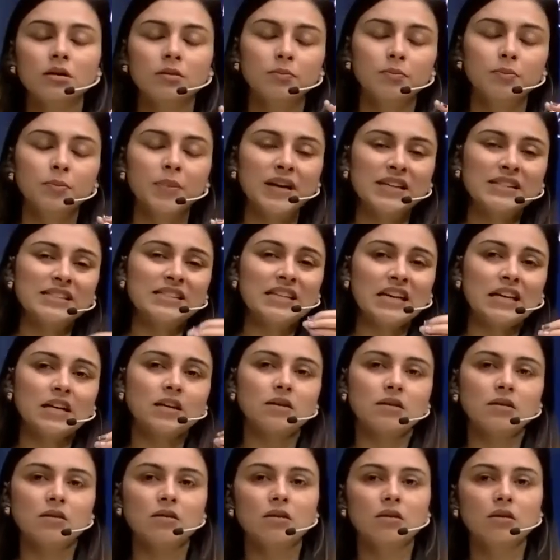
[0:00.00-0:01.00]
basic
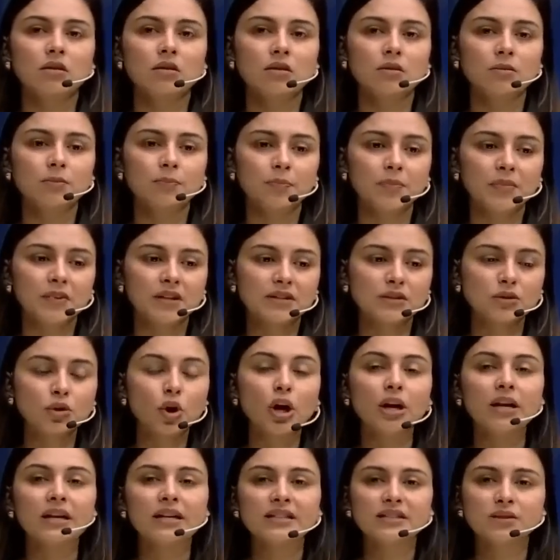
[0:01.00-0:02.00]

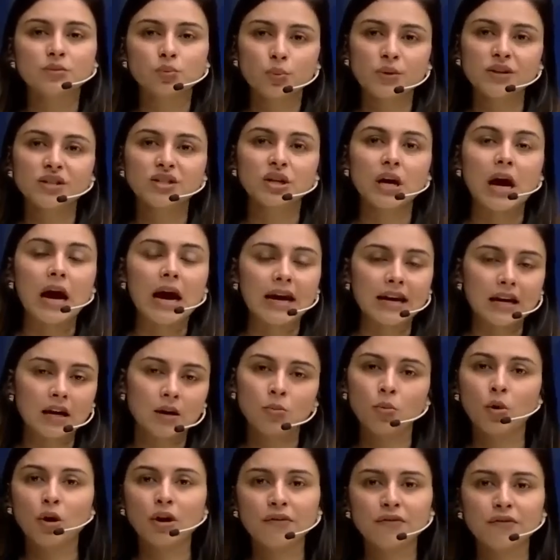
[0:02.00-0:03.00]
solids which are
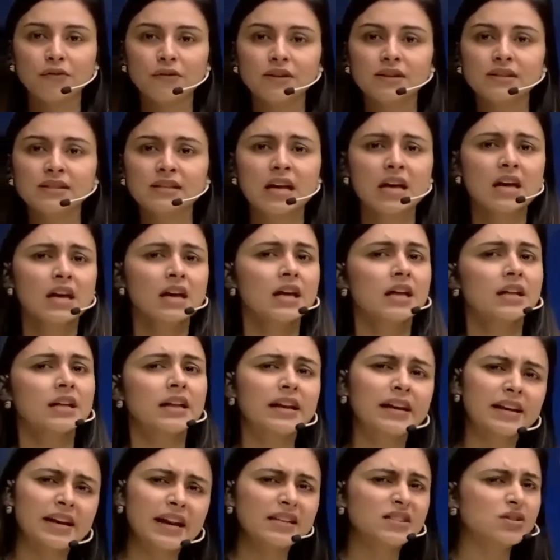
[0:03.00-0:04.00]
amorphous,
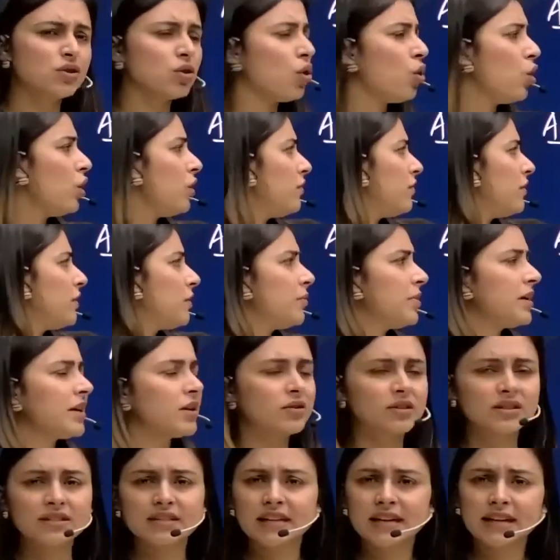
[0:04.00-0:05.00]
rest all will be
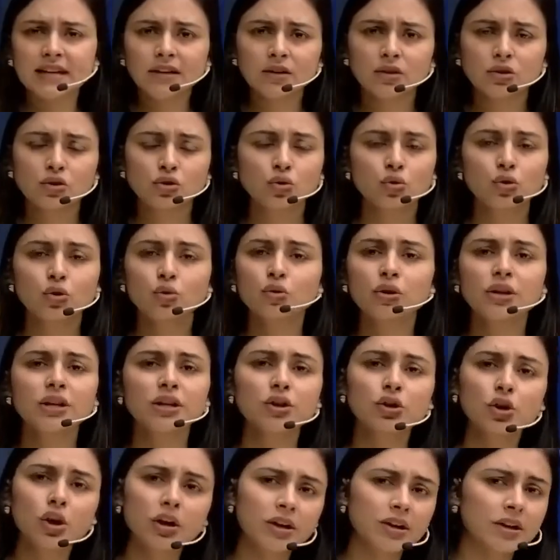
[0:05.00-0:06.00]
crystalline. So you need
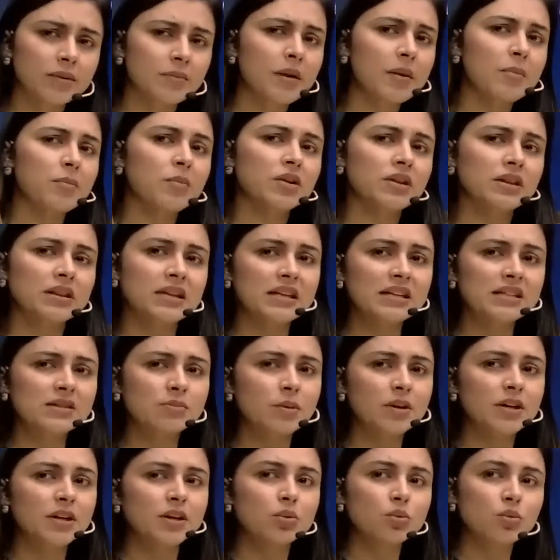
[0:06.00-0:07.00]
not remember these,
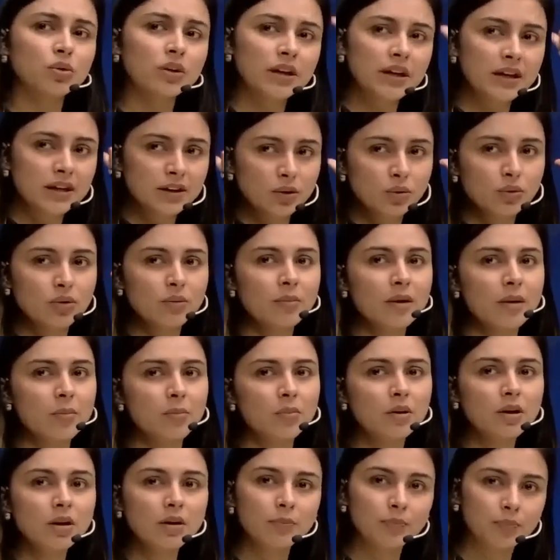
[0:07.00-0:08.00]
but you need to
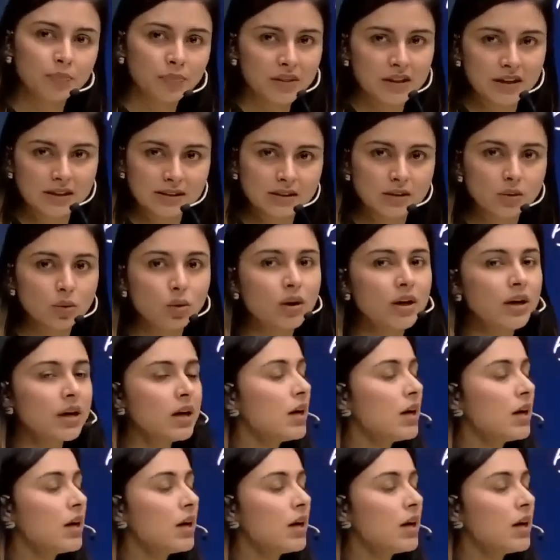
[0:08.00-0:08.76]
remember this. Okay,